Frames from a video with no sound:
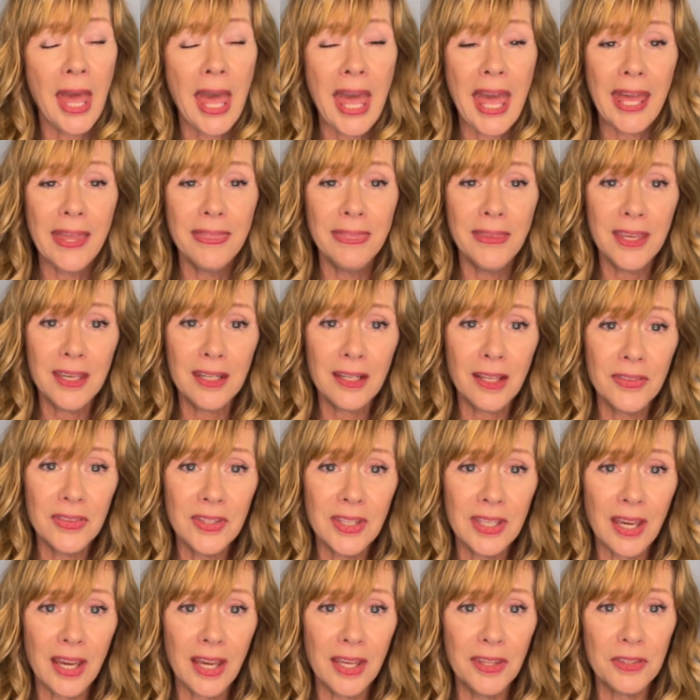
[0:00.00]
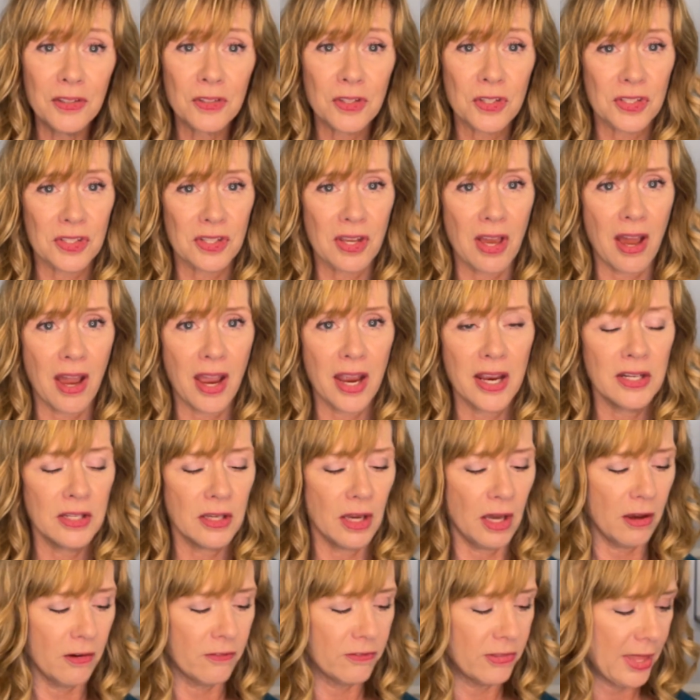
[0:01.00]
And then on the other side
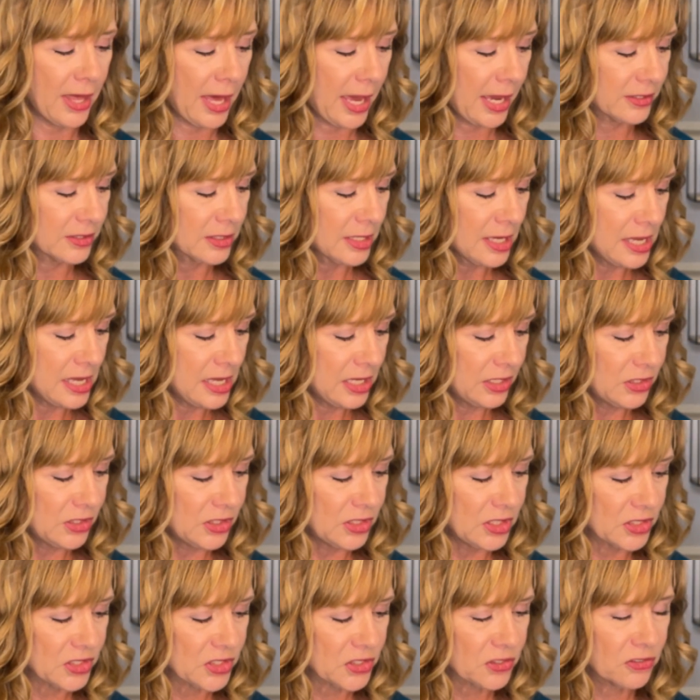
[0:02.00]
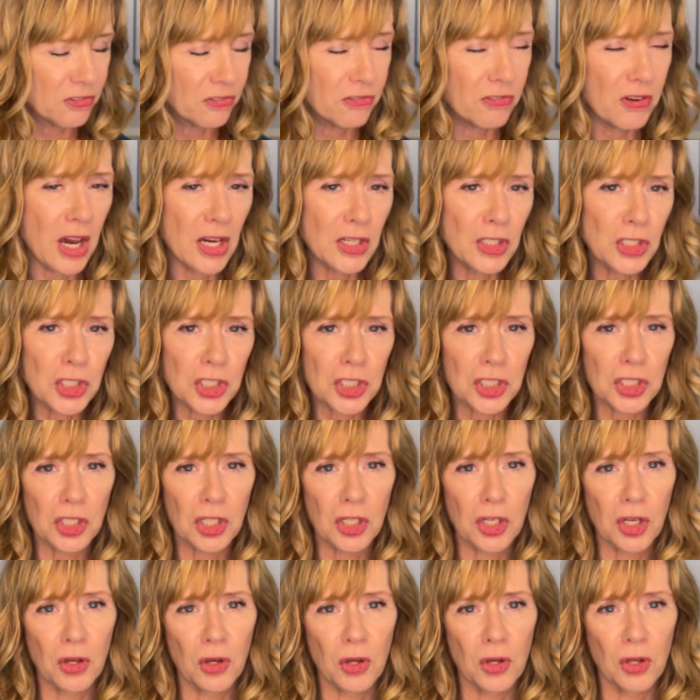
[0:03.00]
of that
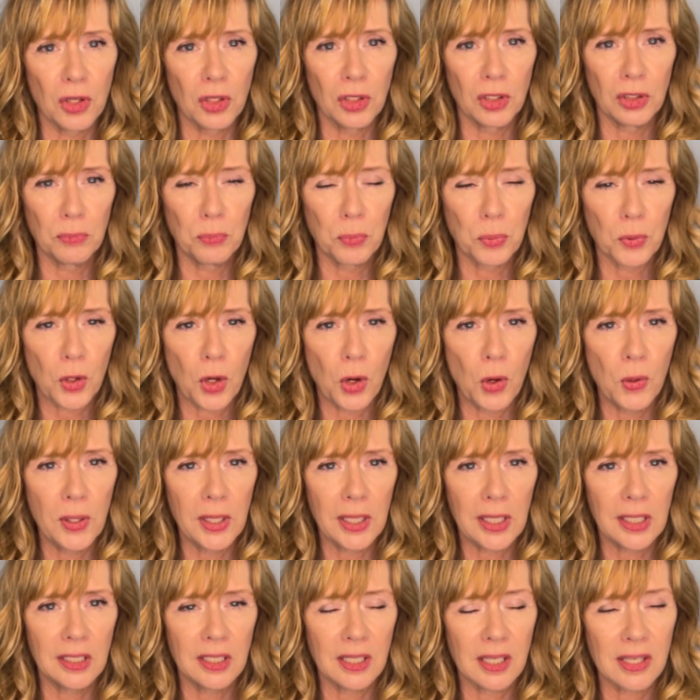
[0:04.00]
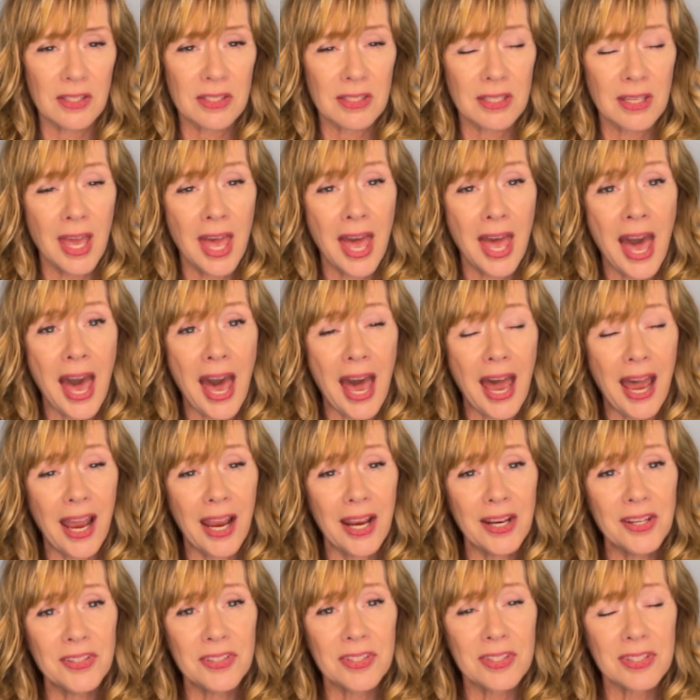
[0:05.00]
dysfunctional brokenness,
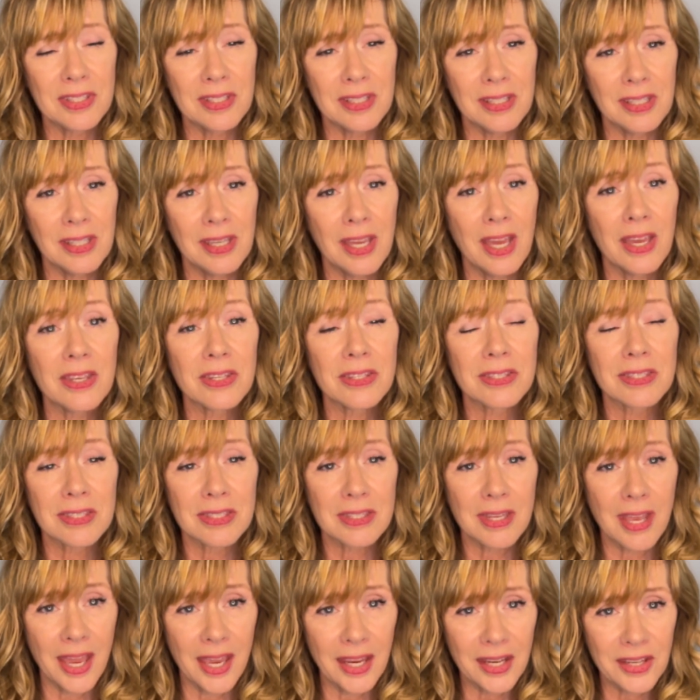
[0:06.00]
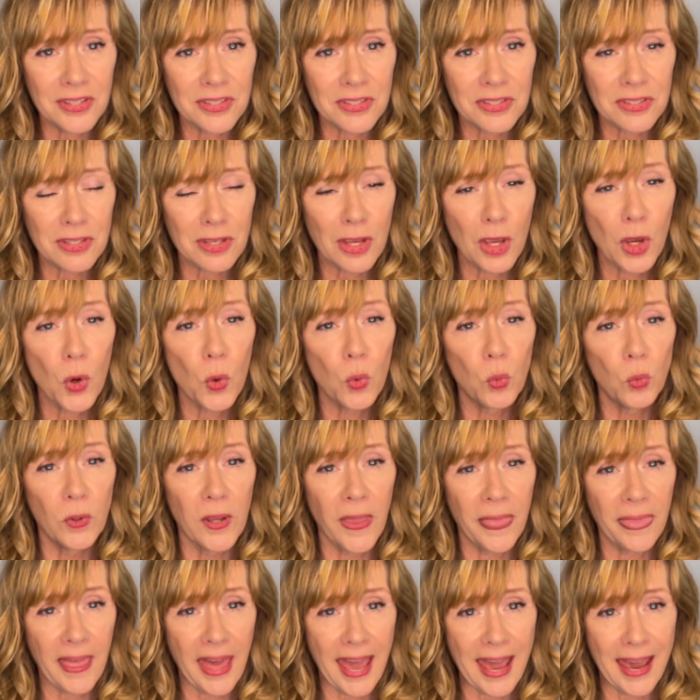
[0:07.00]
I see sex
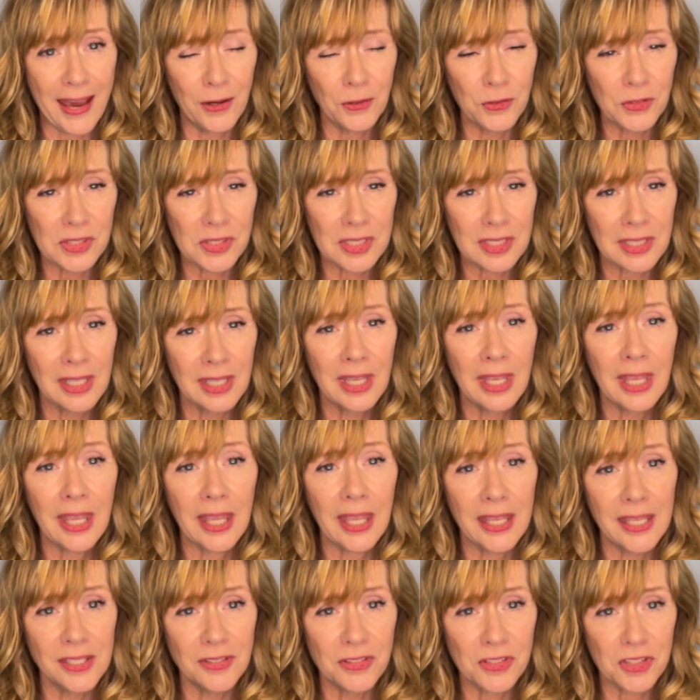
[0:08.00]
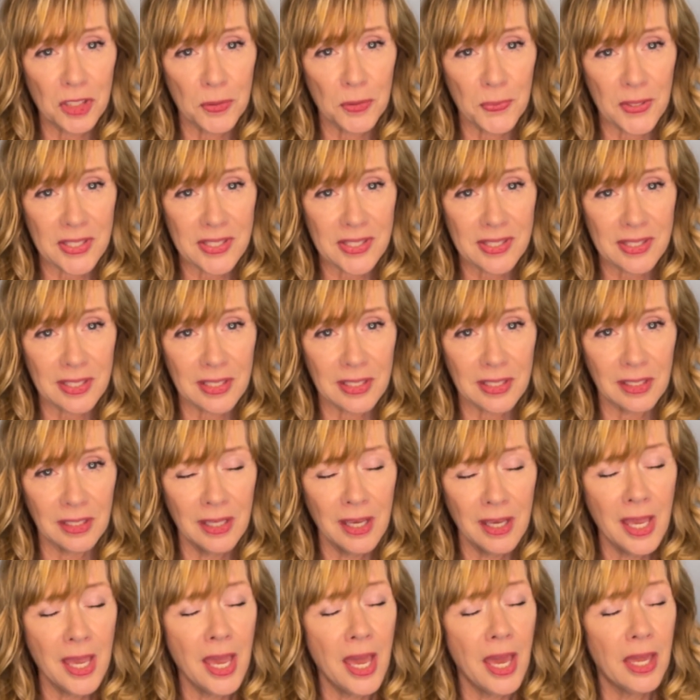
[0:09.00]
without intimacy.
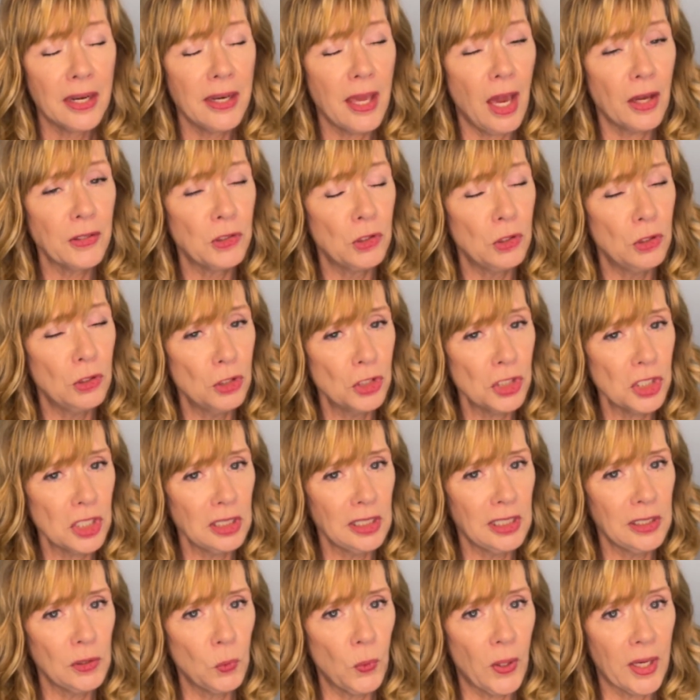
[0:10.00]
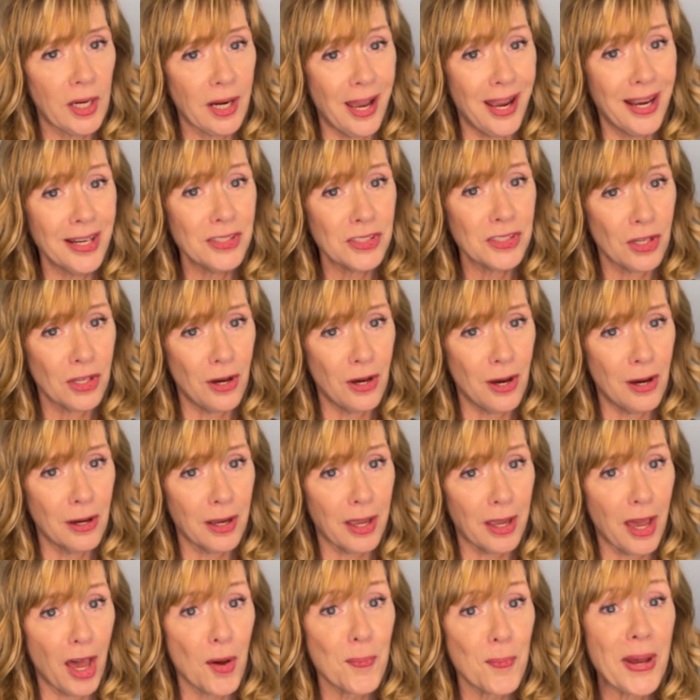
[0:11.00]
Now, usually when I talk
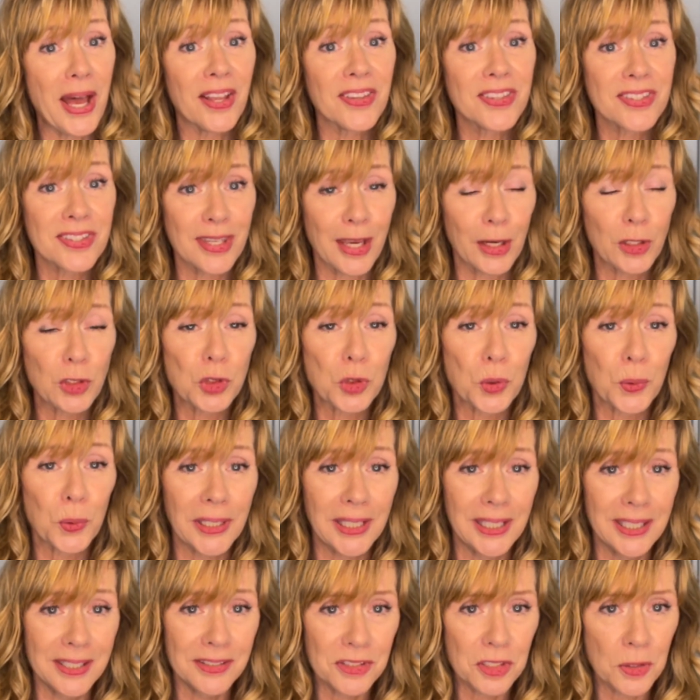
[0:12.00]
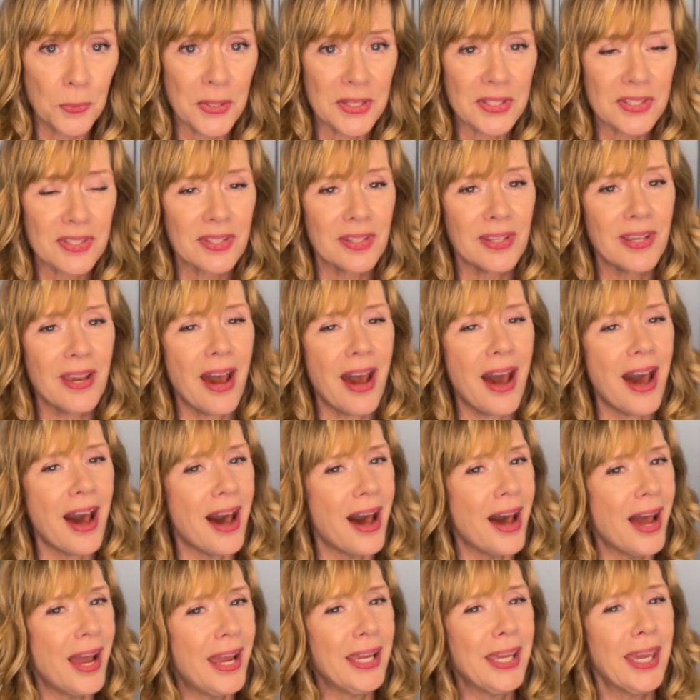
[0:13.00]
about sexual intimacy,
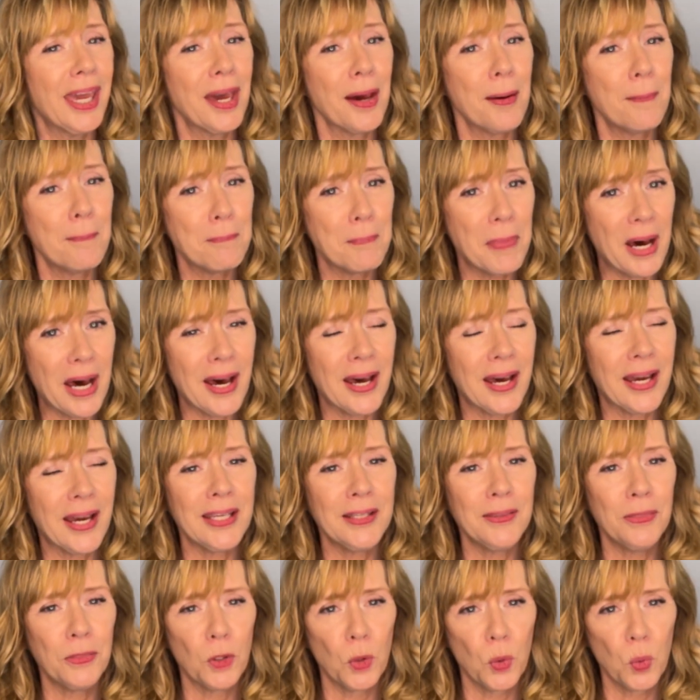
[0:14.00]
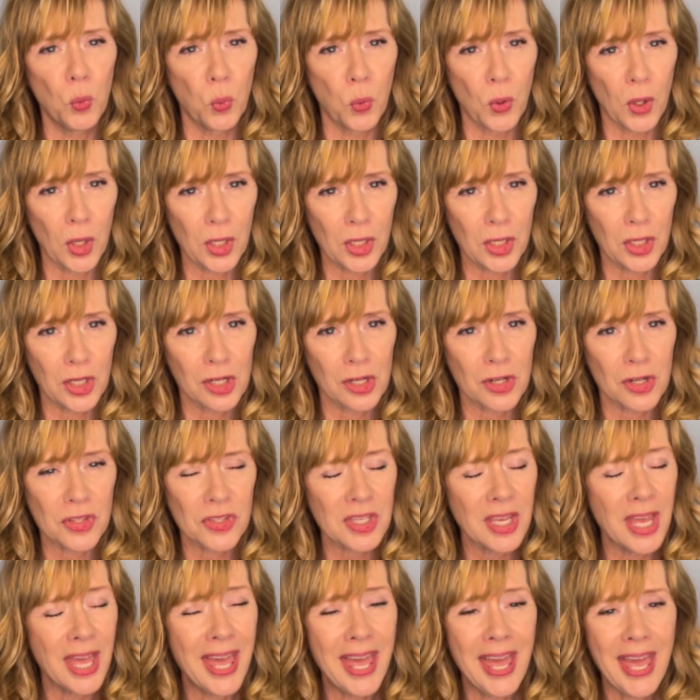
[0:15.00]
I combine the words.
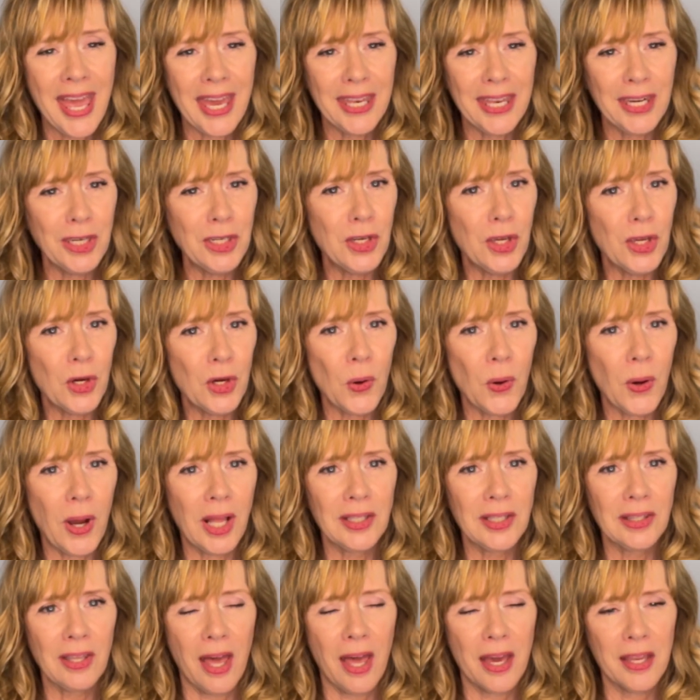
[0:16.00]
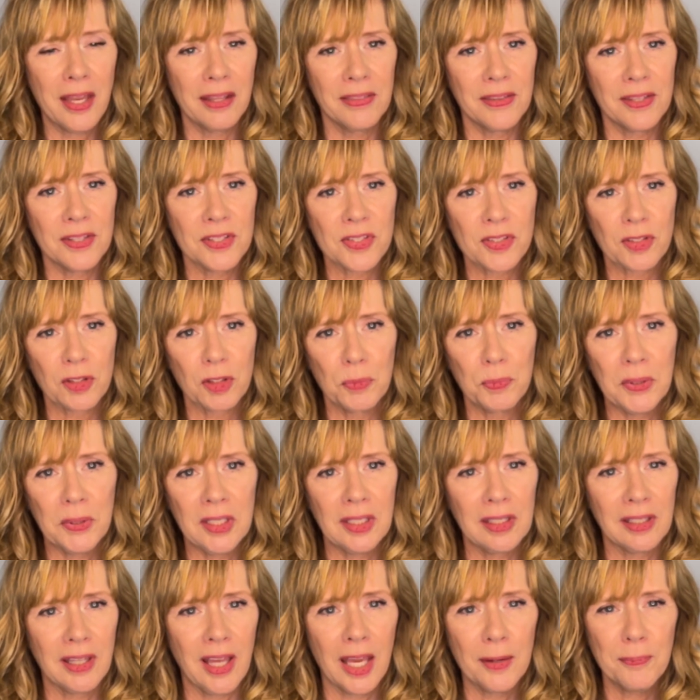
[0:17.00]
And I know a lot of this could be
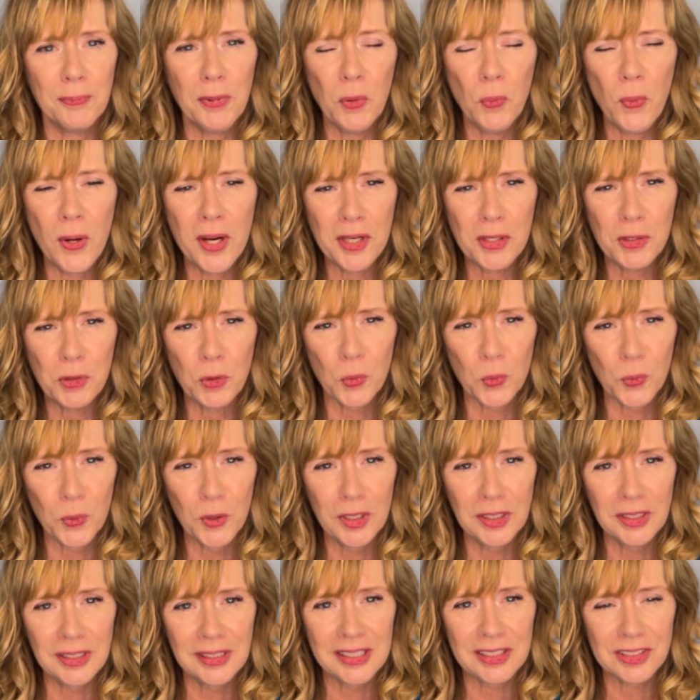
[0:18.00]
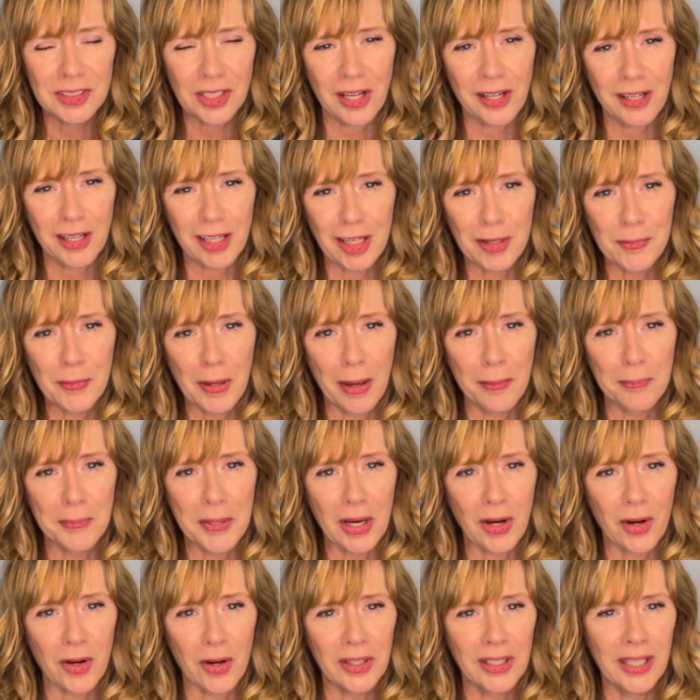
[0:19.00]
like, but what are you really talking about,
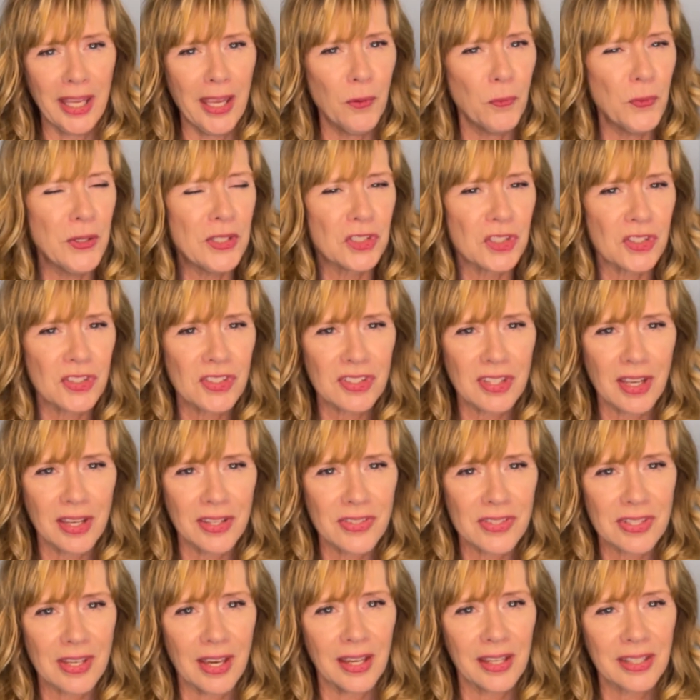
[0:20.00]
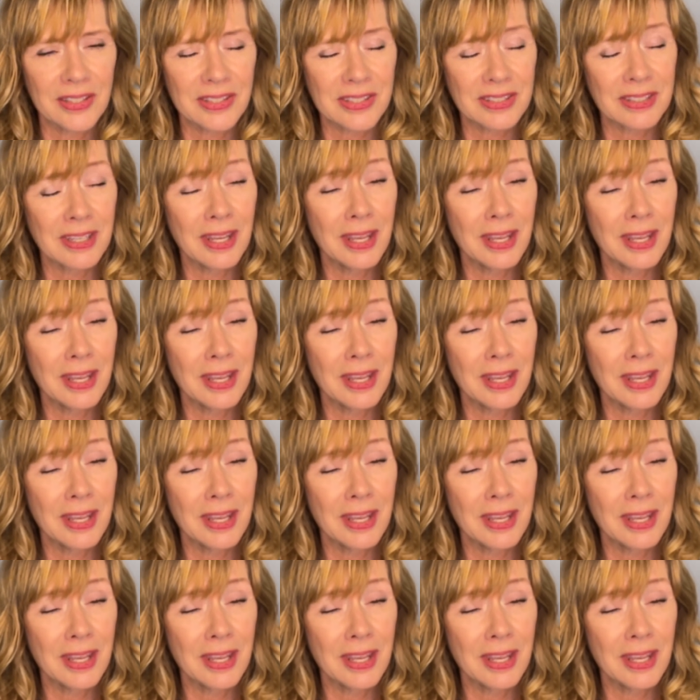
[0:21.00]
Mary? Can't we just say sex?